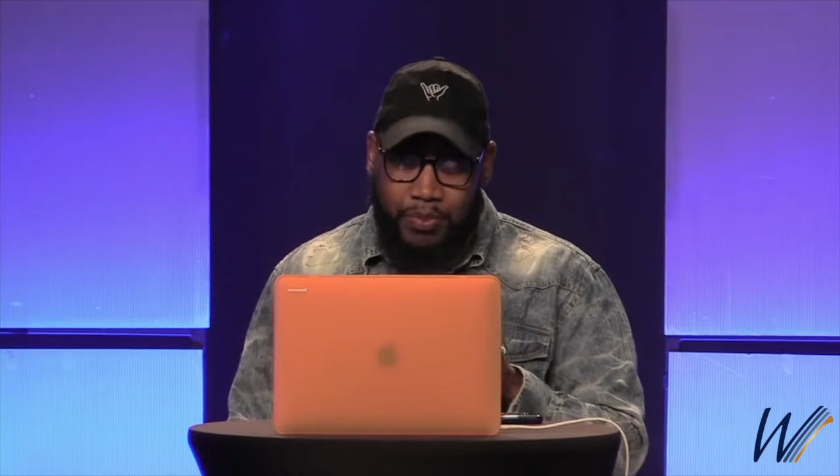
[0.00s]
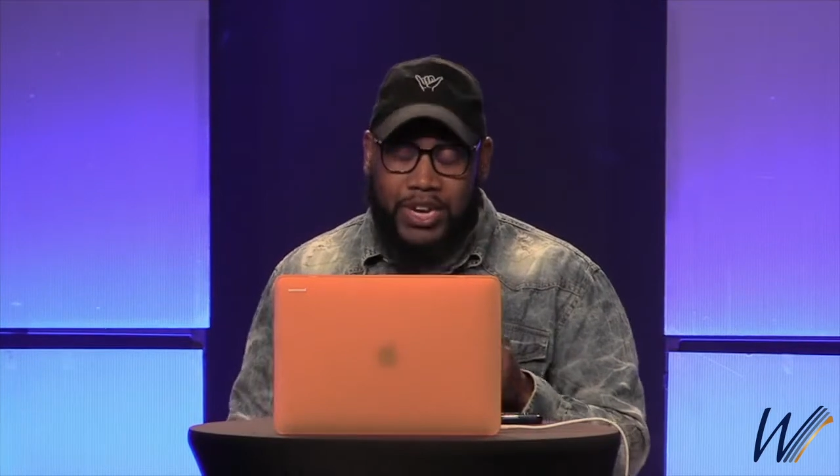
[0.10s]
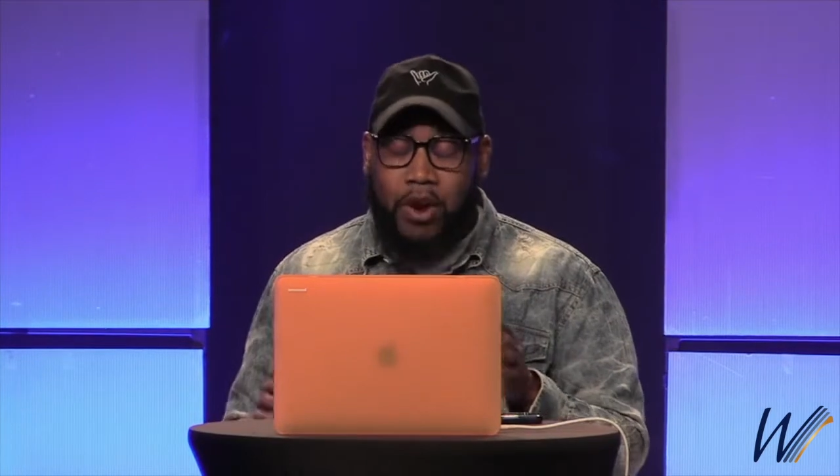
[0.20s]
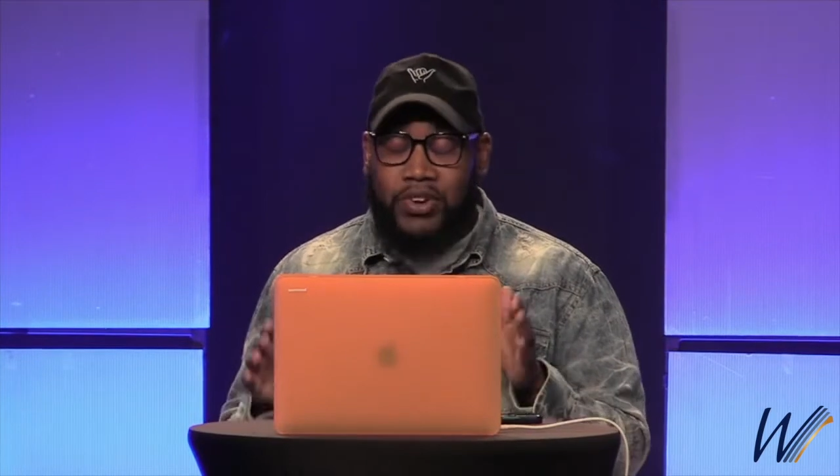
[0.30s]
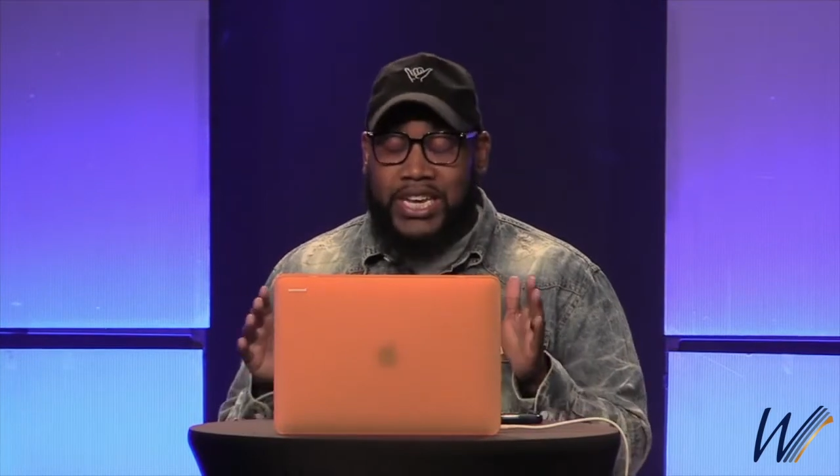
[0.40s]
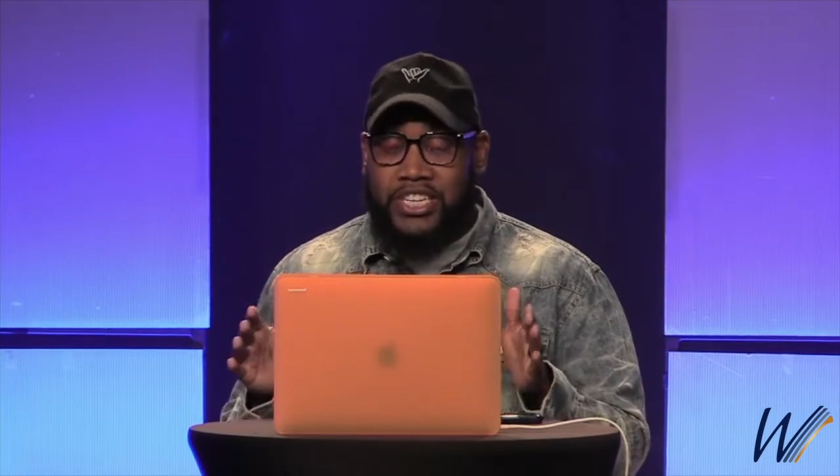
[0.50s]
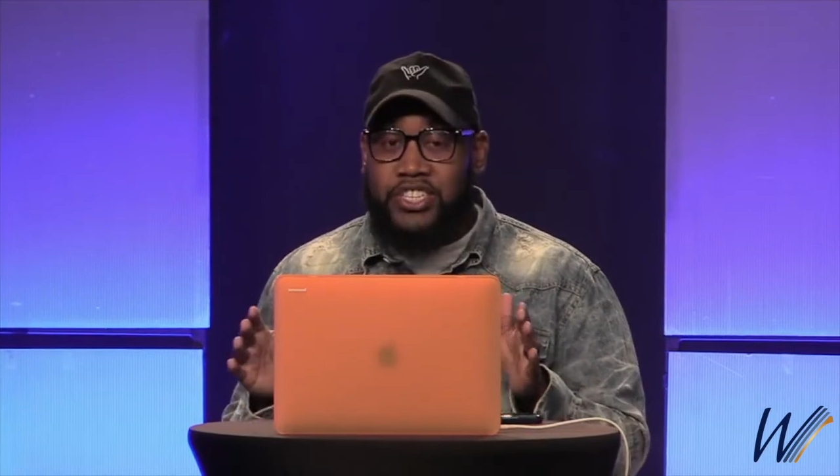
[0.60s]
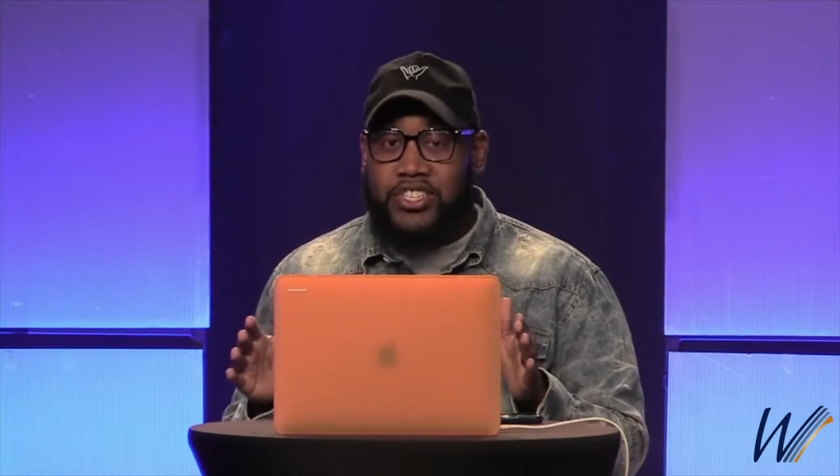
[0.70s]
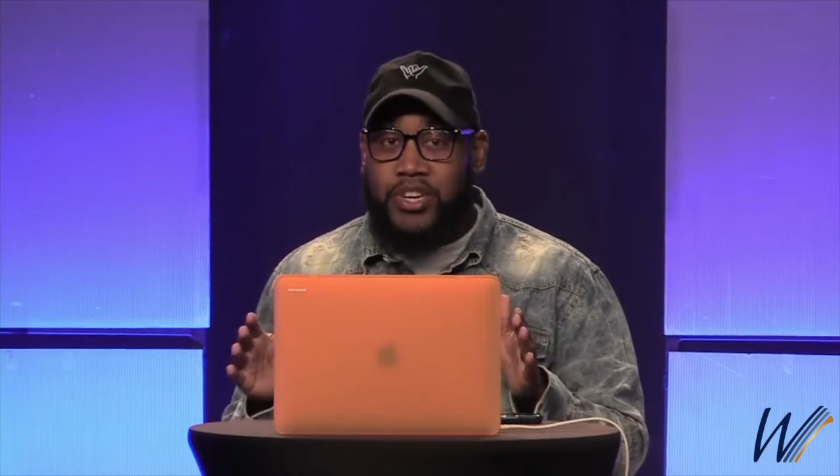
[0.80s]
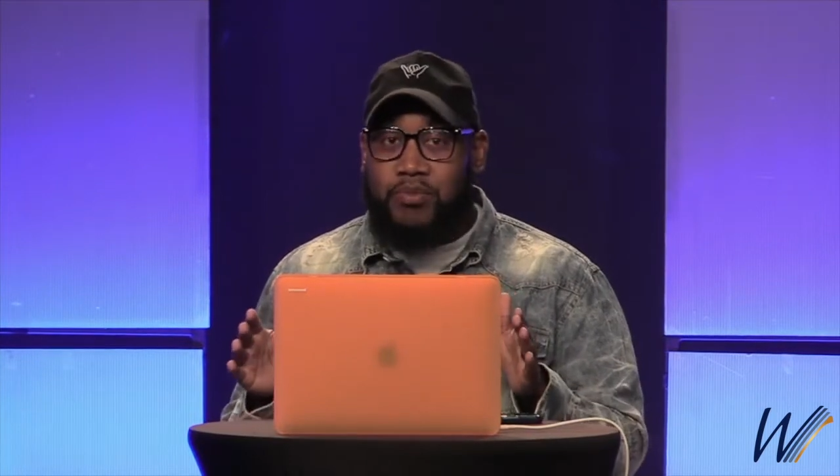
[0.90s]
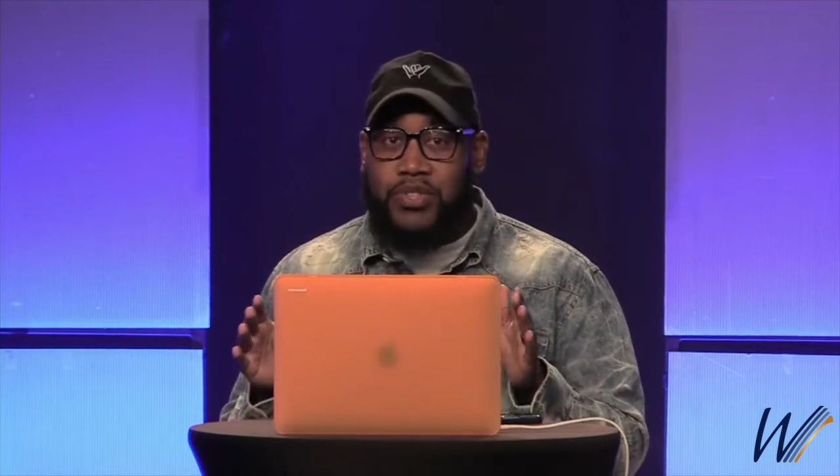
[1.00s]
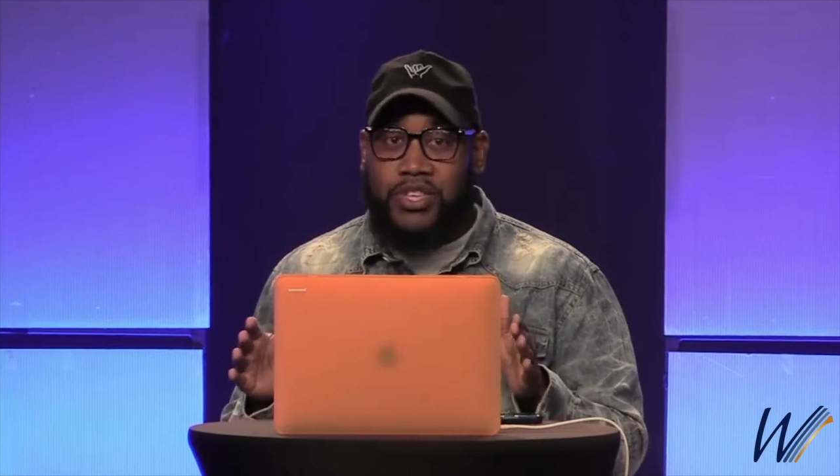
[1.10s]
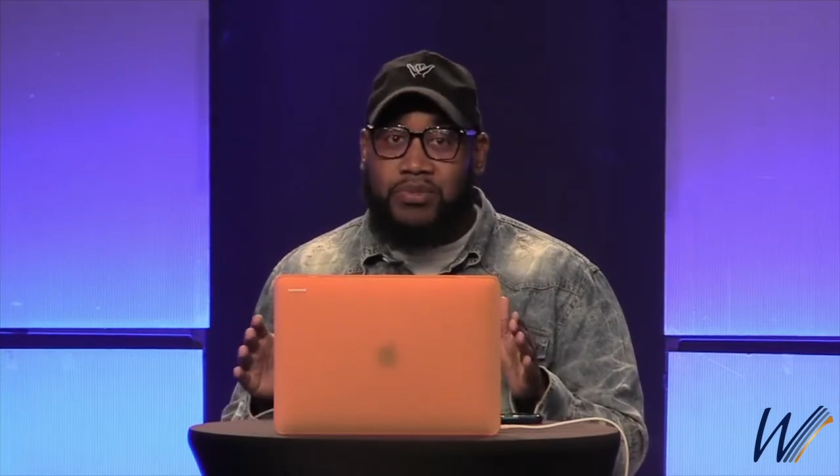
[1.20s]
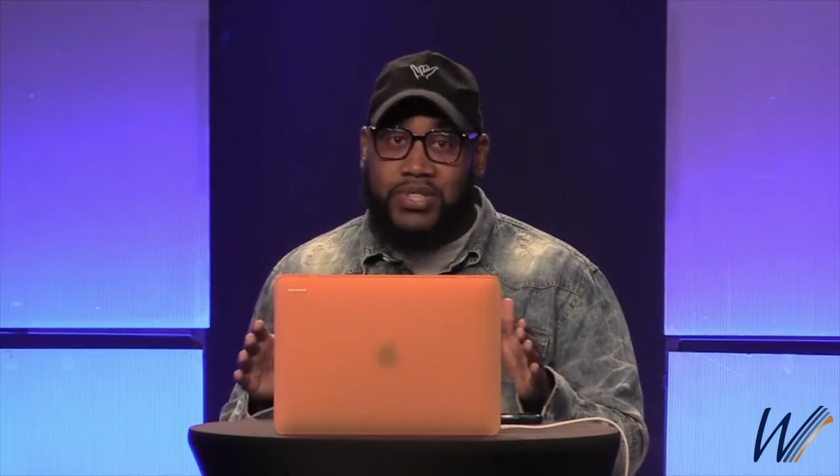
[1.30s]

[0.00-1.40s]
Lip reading: in our relationship with you.